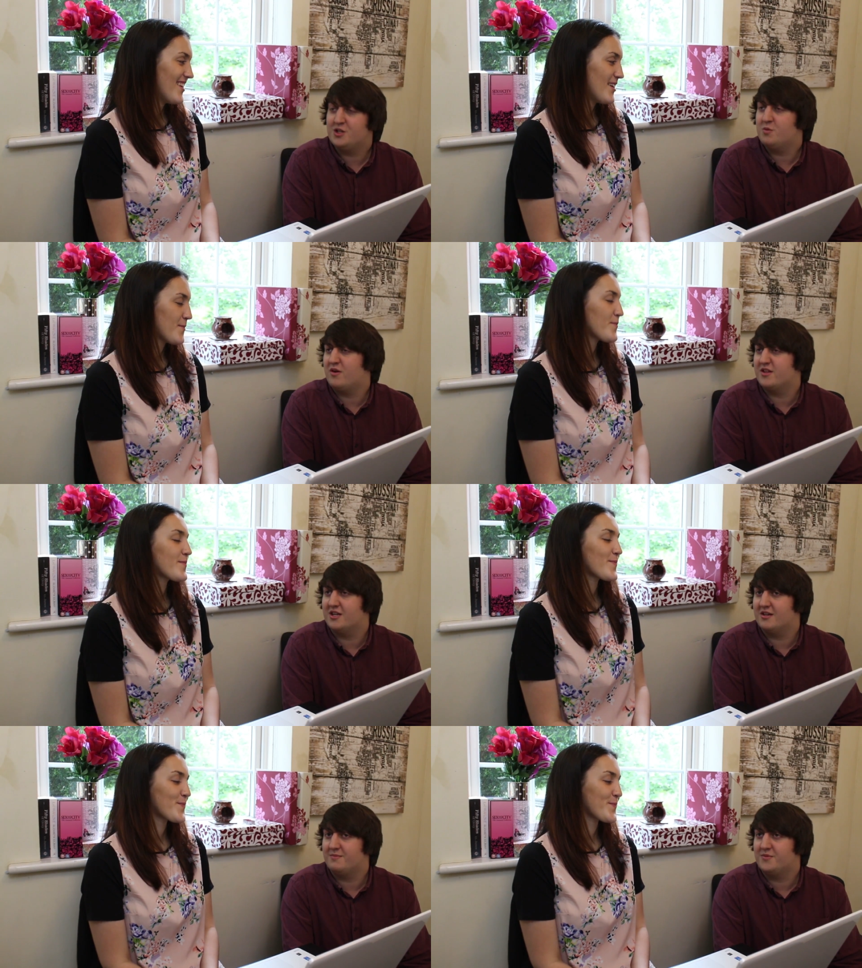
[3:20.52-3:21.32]
Speaker 1: I do worry
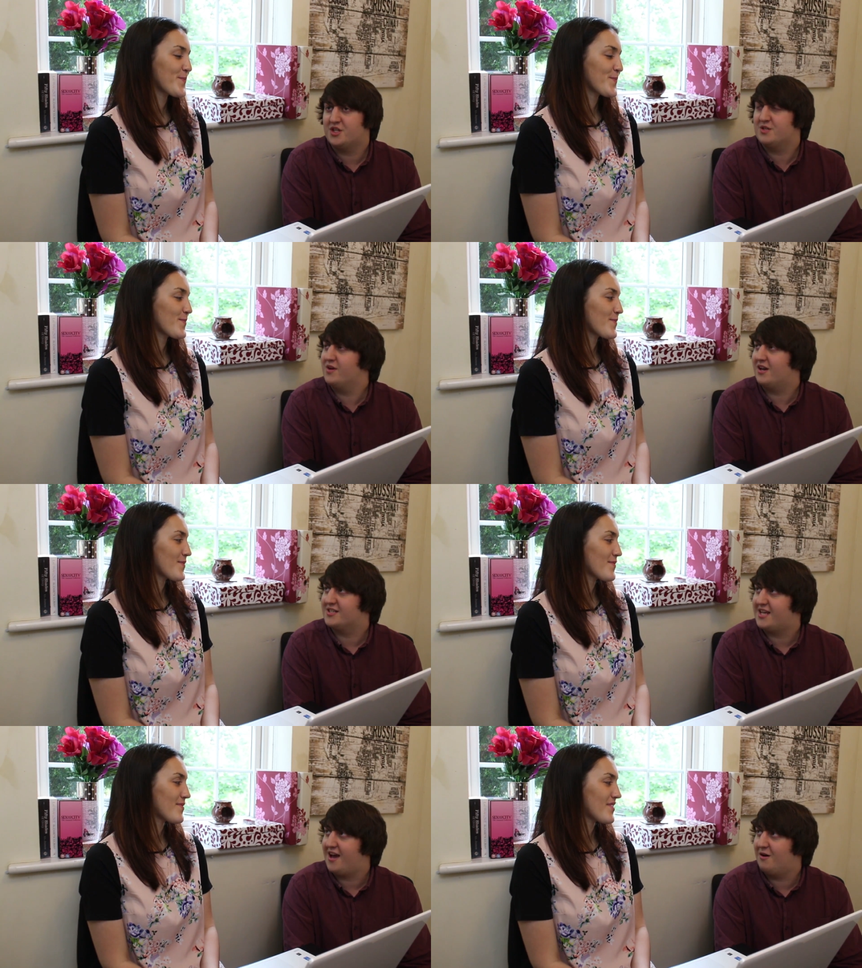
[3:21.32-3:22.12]
that she doesn't
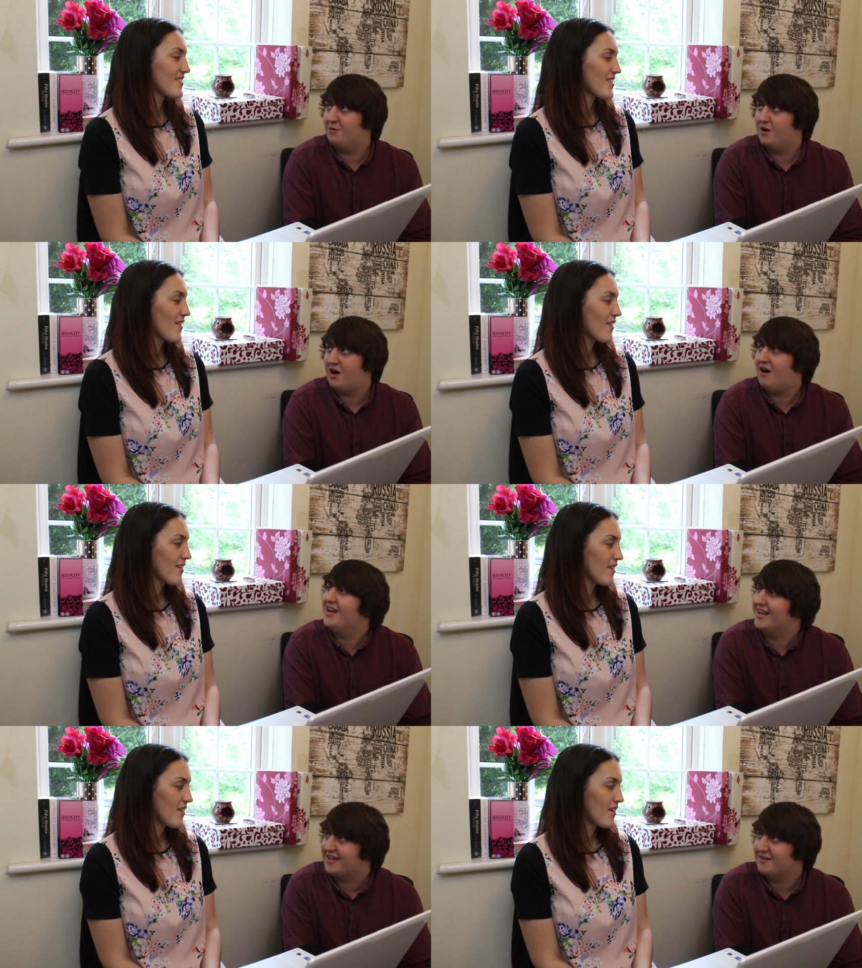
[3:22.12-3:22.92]
realise how
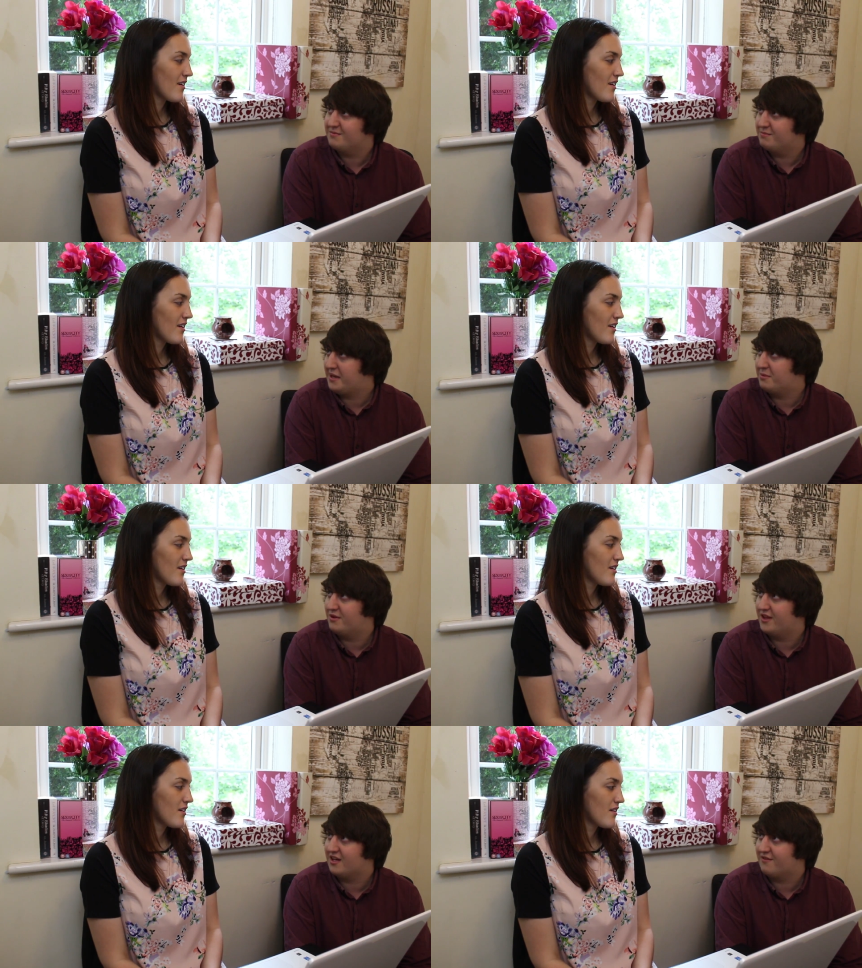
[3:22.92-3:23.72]
highly
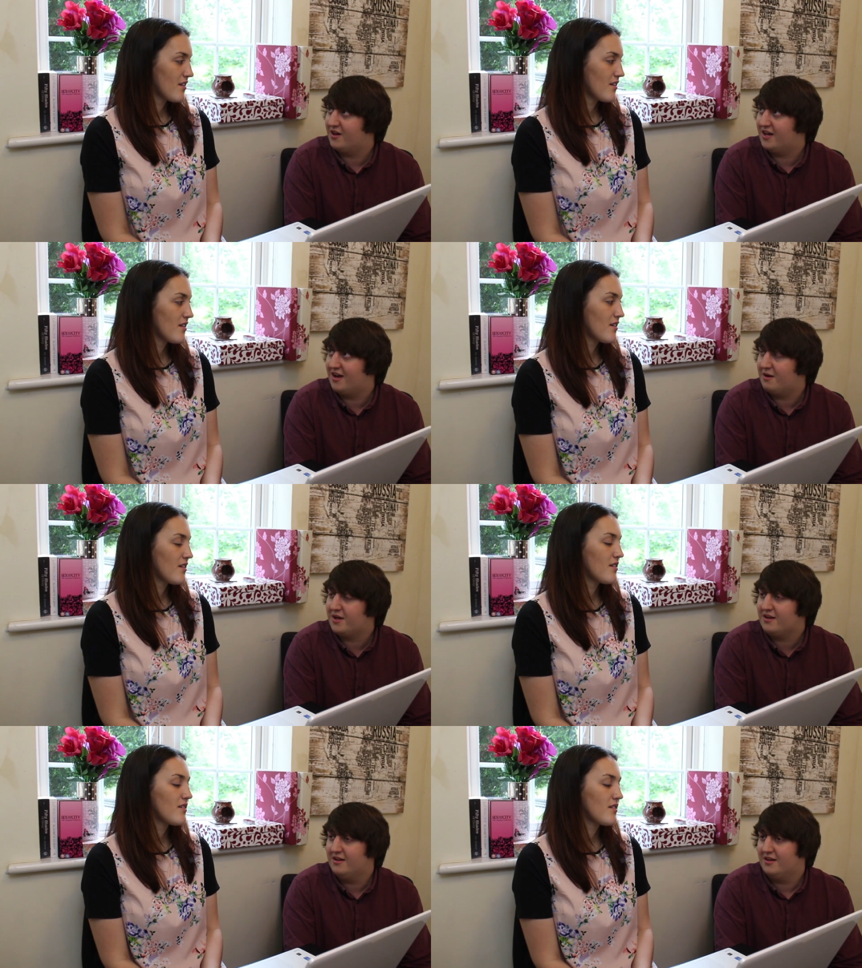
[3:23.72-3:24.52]
people think of her here. I
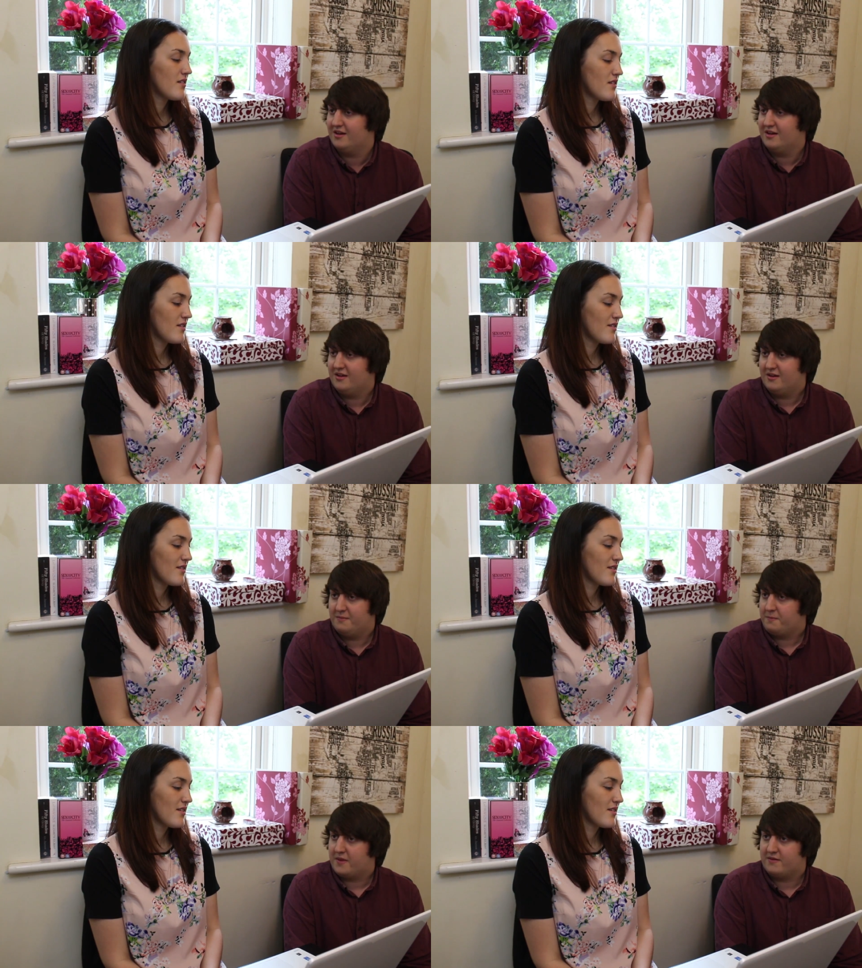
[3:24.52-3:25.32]
mean,
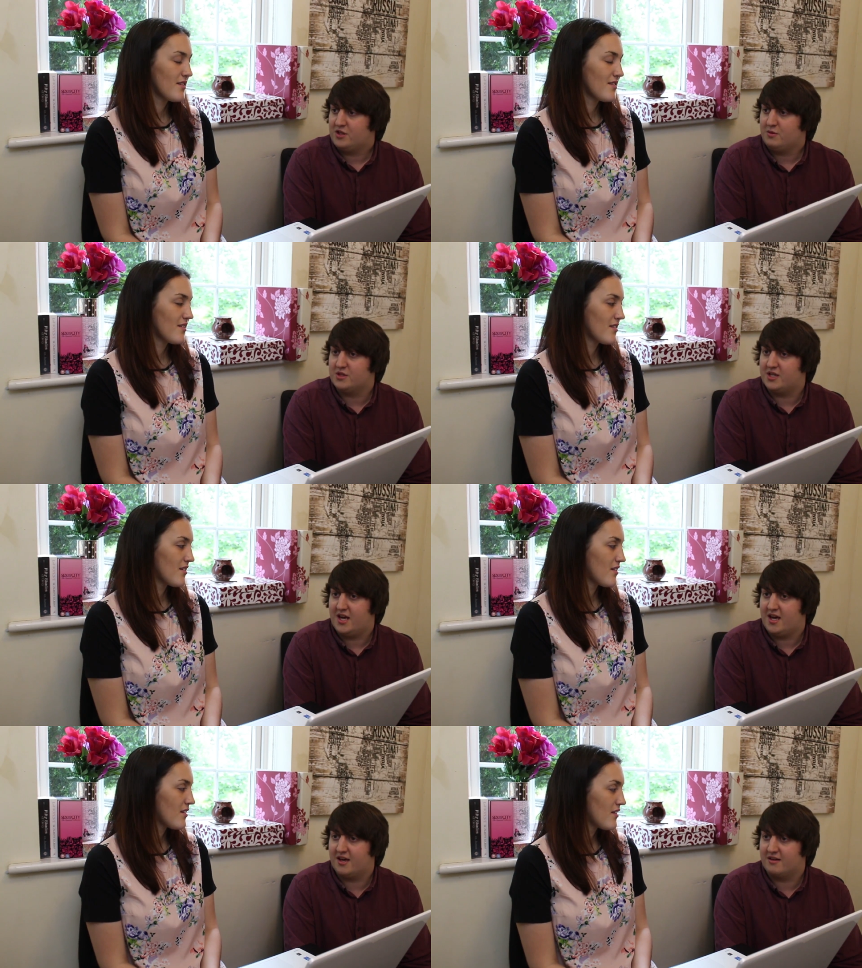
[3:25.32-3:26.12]
if she wasn't
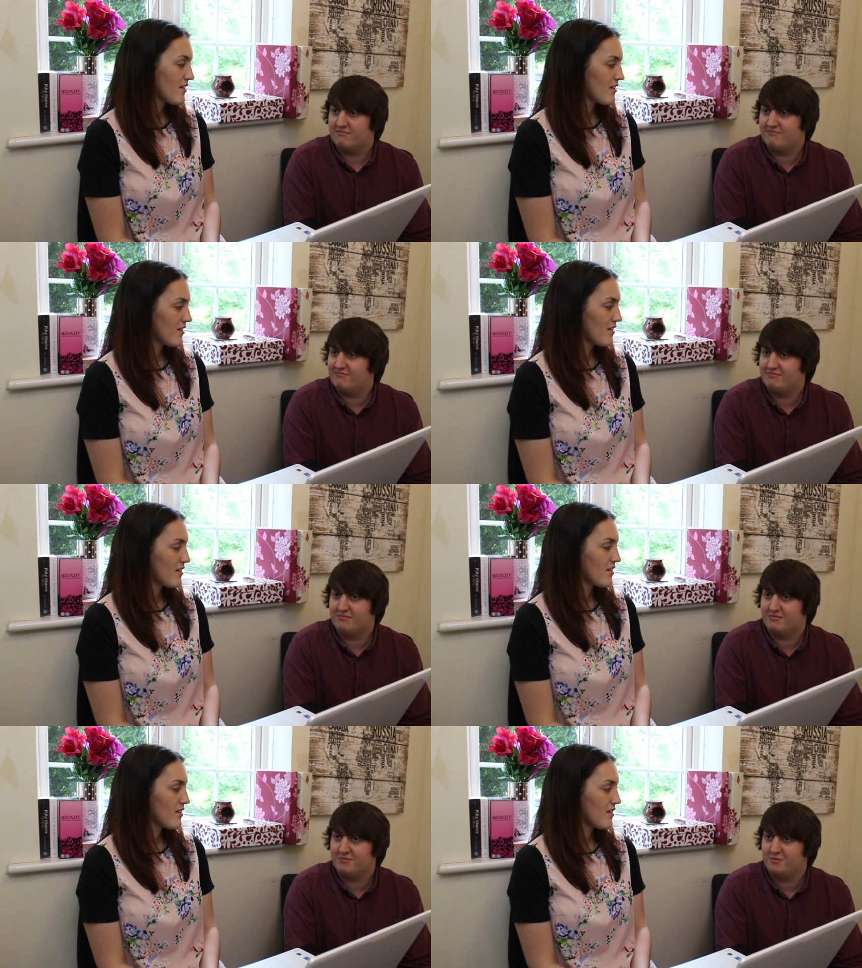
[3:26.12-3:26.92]
here,
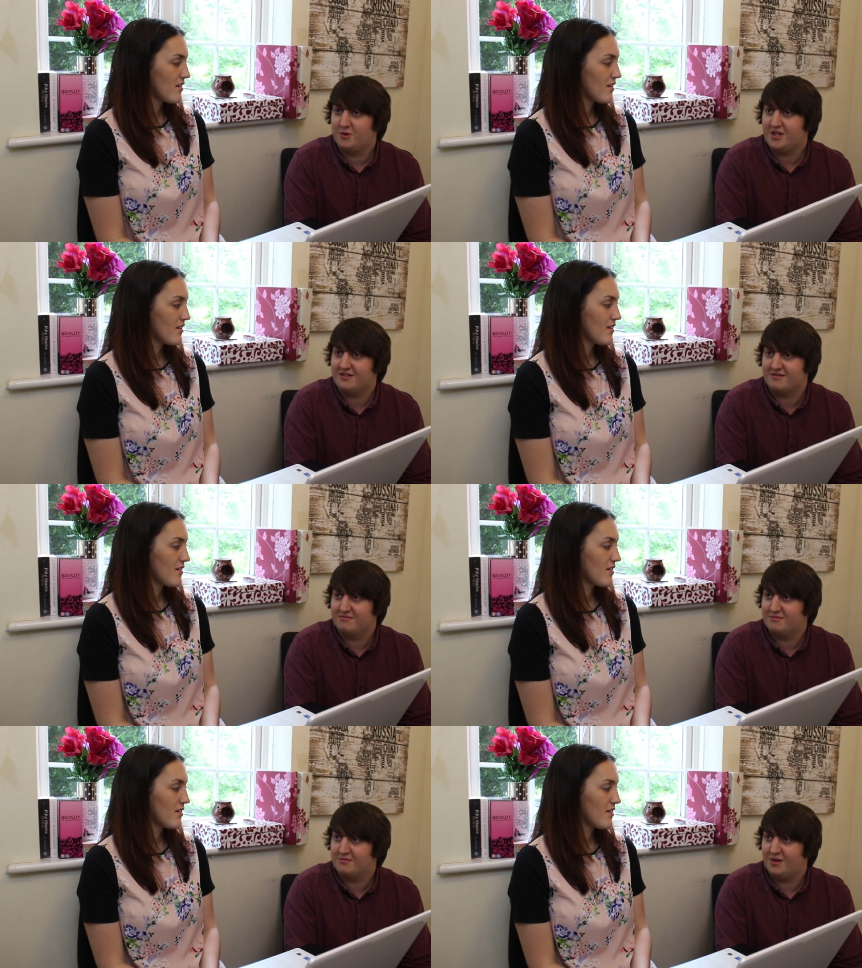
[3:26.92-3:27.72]
we'd
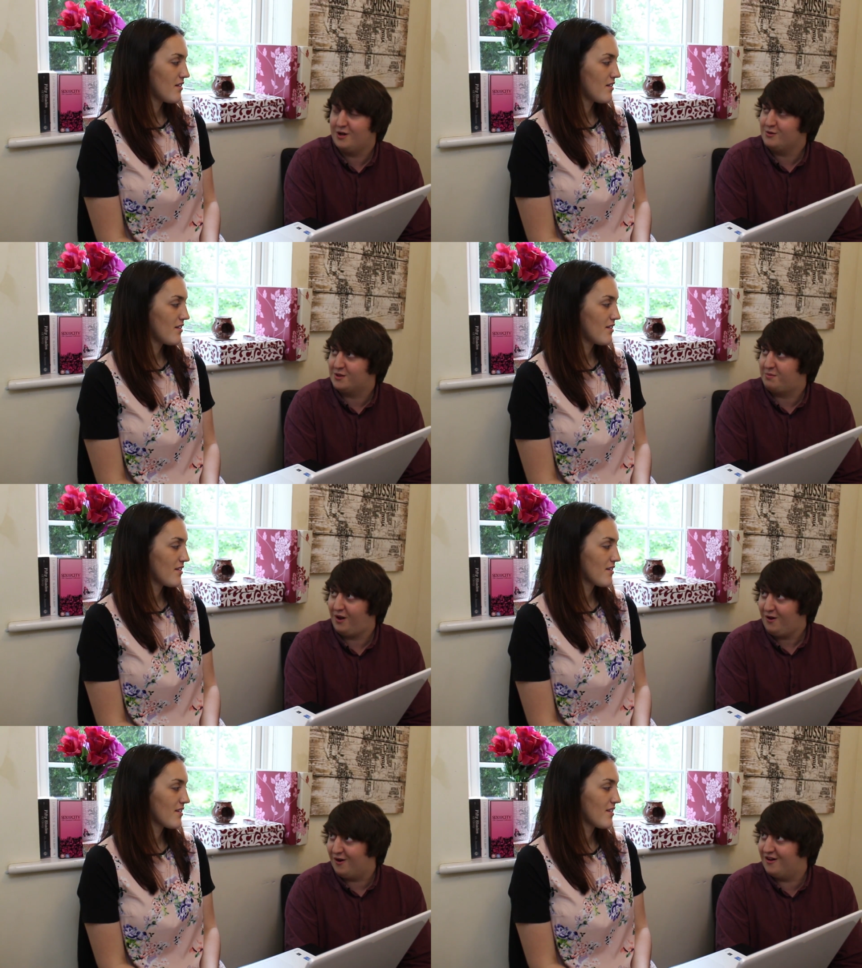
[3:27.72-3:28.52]
lose the
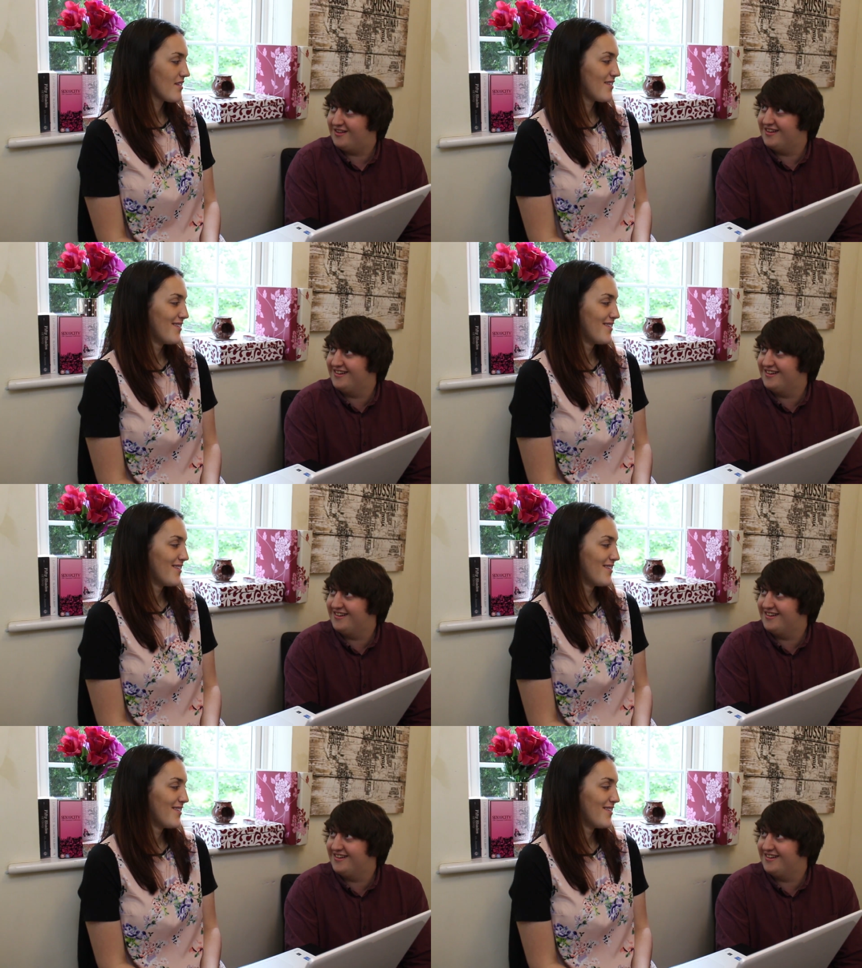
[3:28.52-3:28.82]
plot.